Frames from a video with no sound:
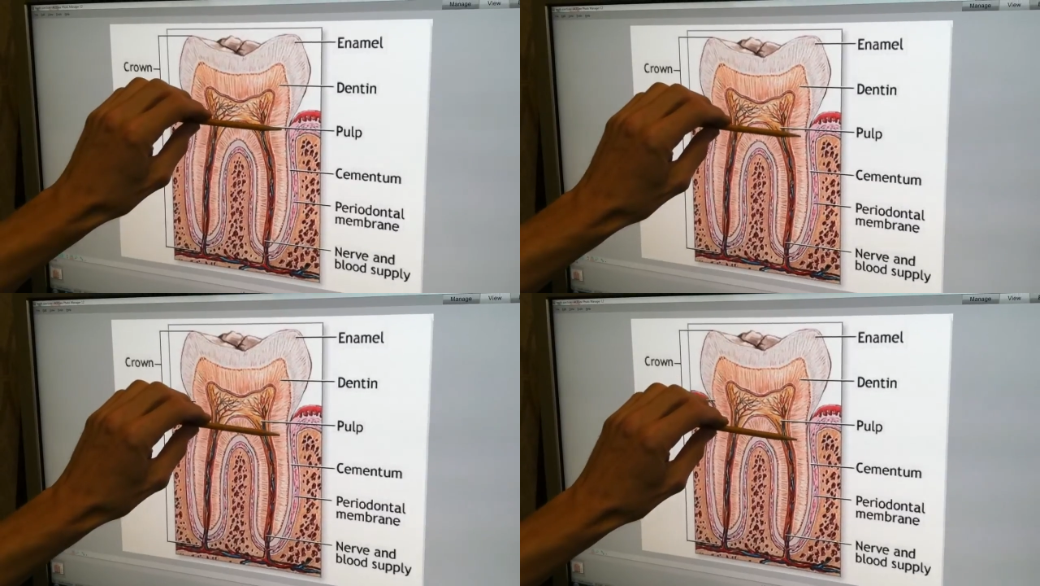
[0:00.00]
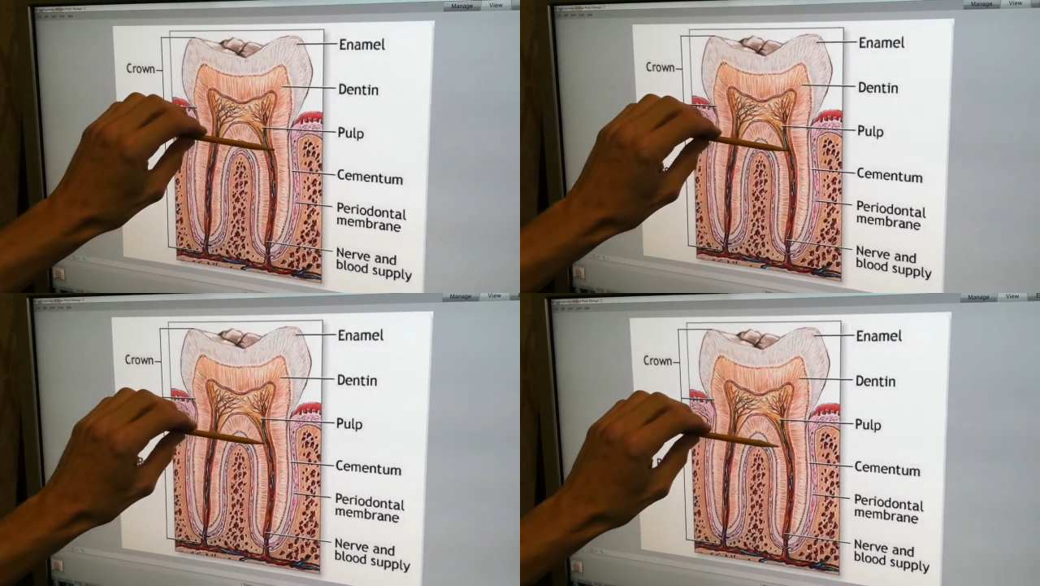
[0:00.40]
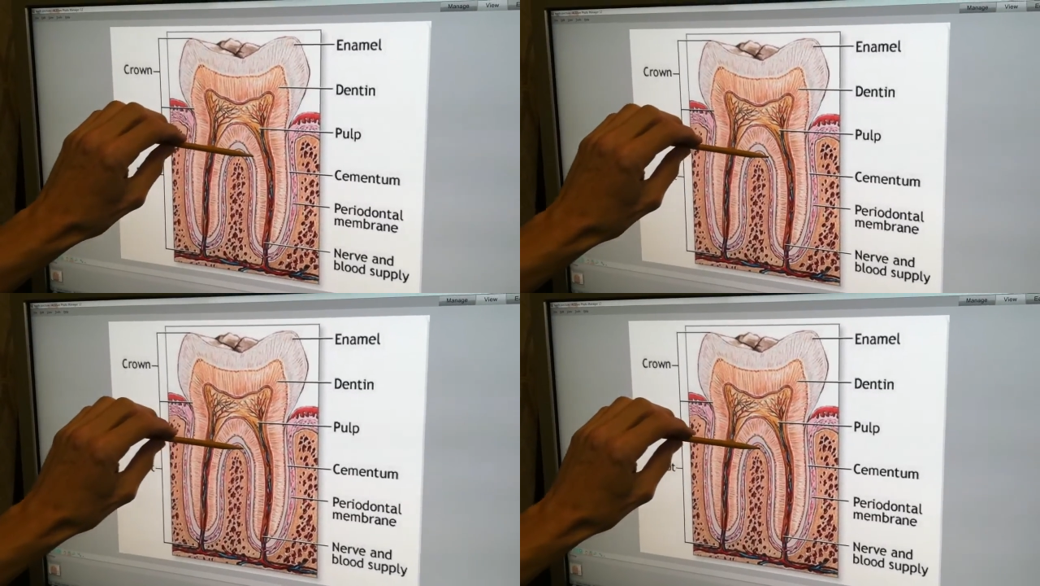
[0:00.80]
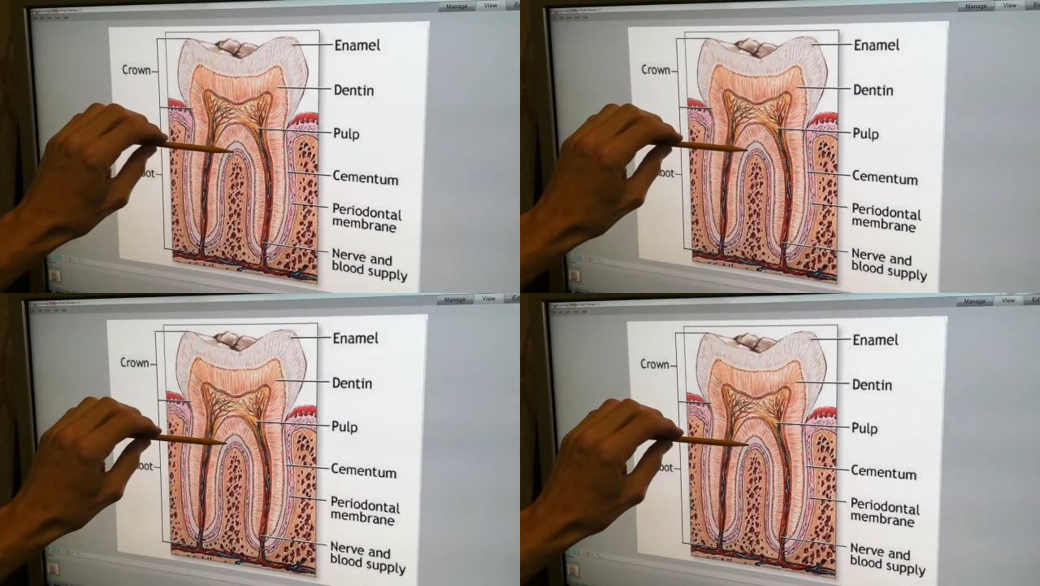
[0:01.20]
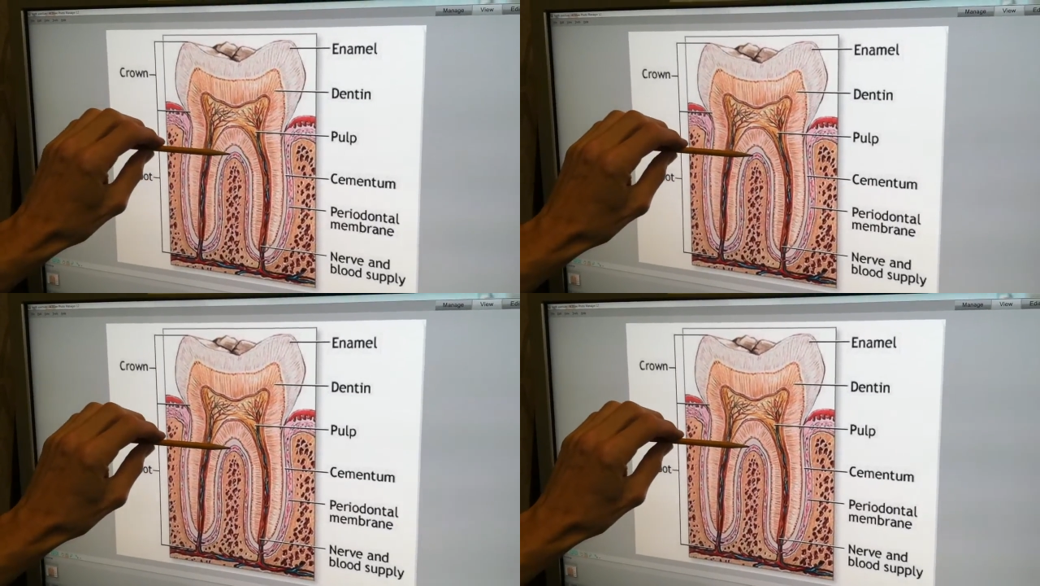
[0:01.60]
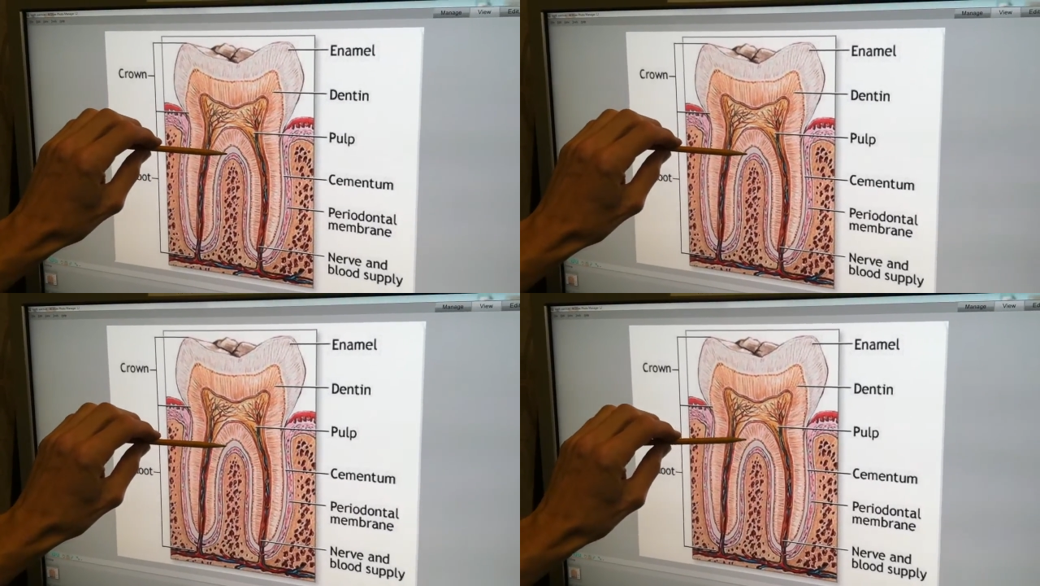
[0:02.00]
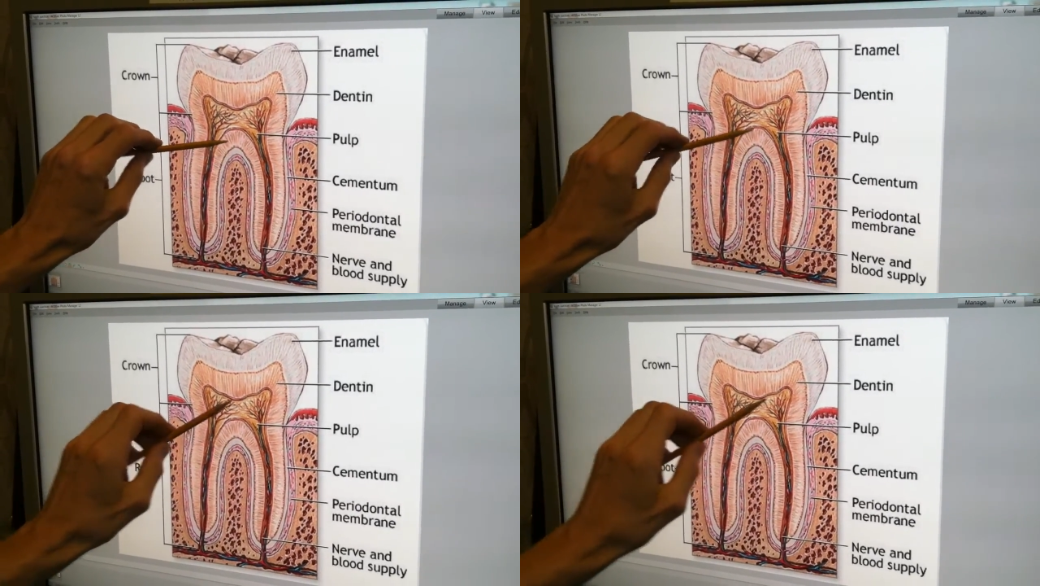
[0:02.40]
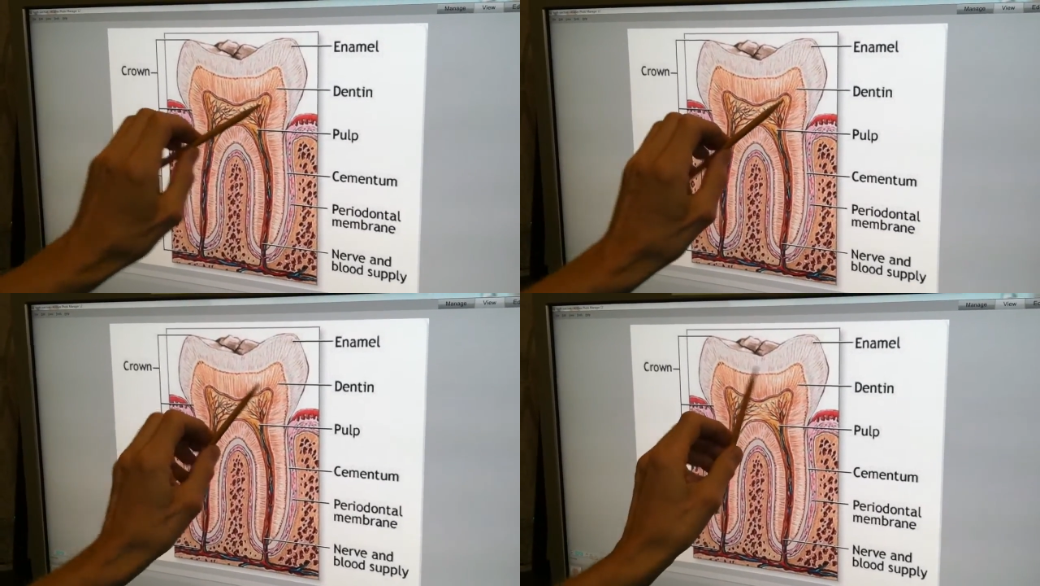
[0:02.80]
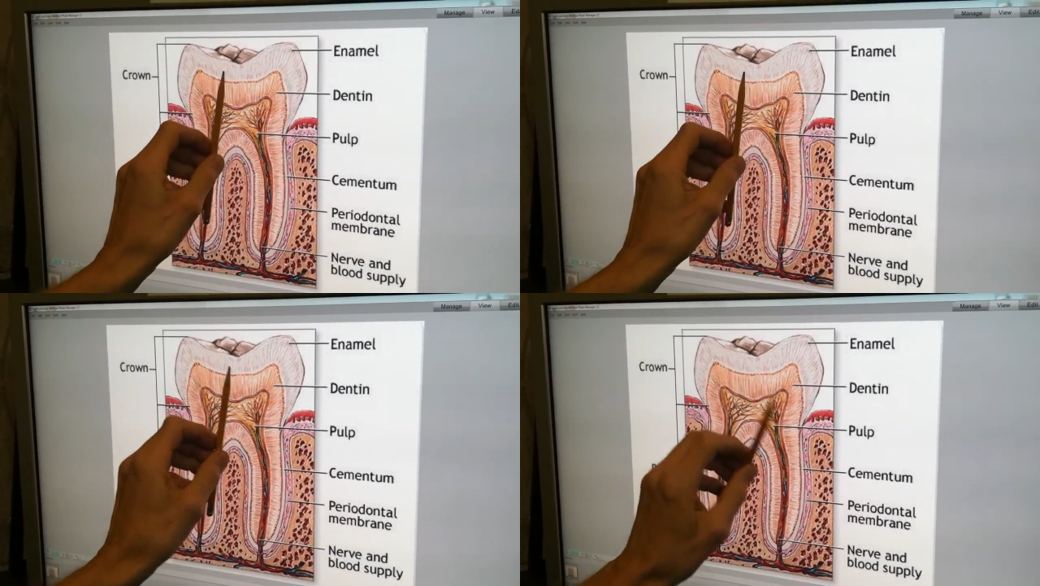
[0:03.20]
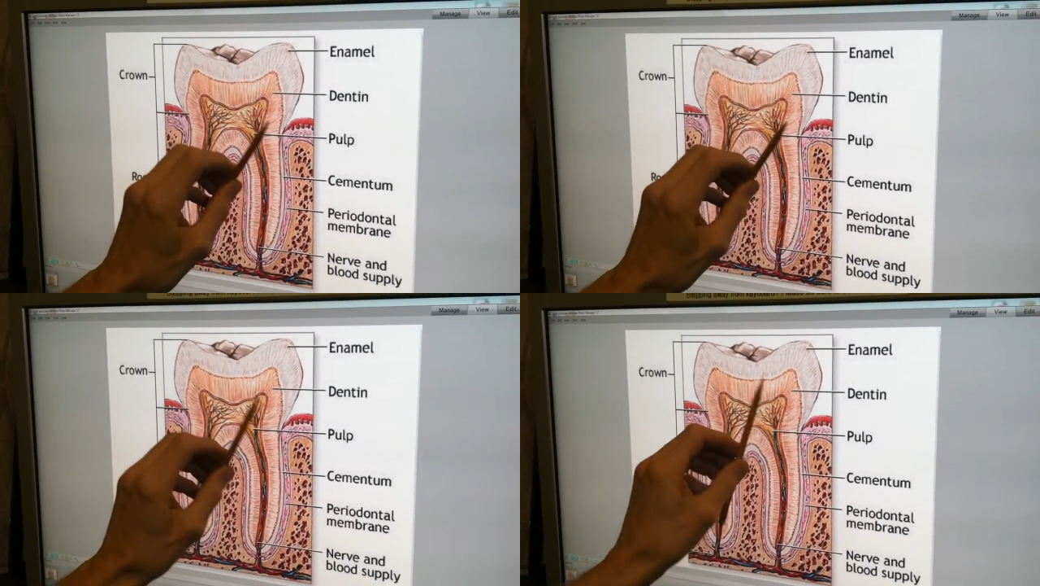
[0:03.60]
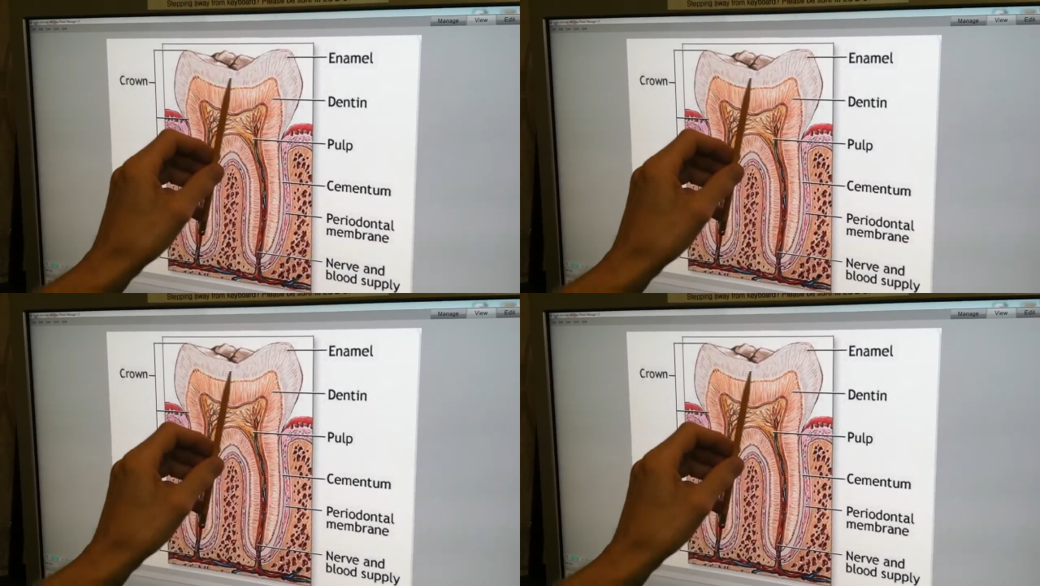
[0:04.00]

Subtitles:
(no speaker visible)